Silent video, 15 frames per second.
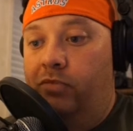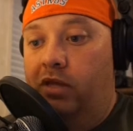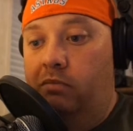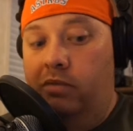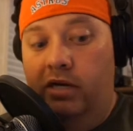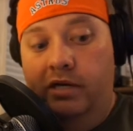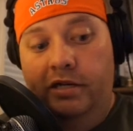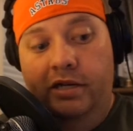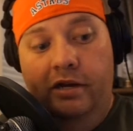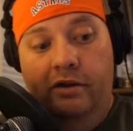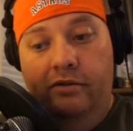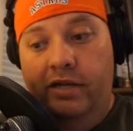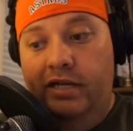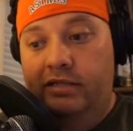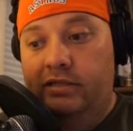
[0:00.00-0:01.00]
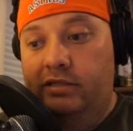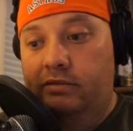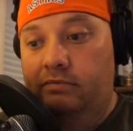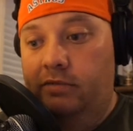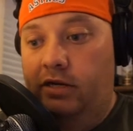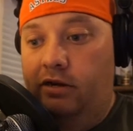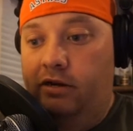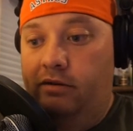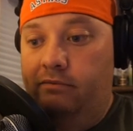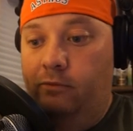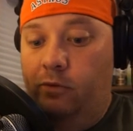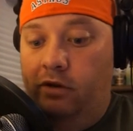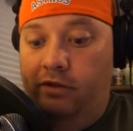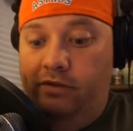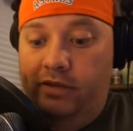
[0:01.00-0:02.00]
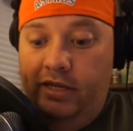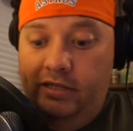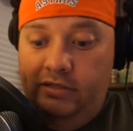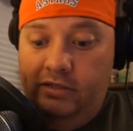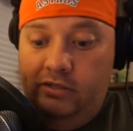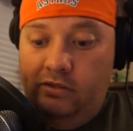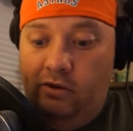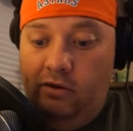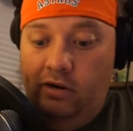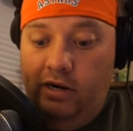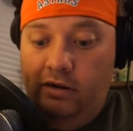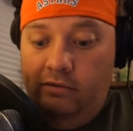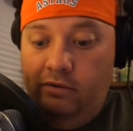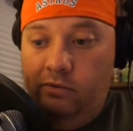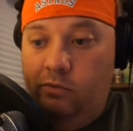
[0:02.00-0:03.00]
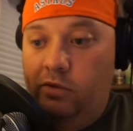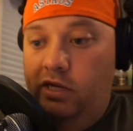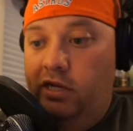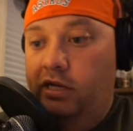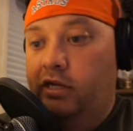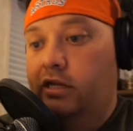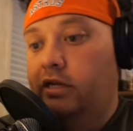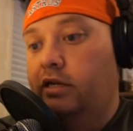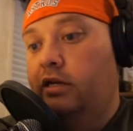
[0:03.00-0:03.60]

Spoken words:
But that's one of the things that started out the week.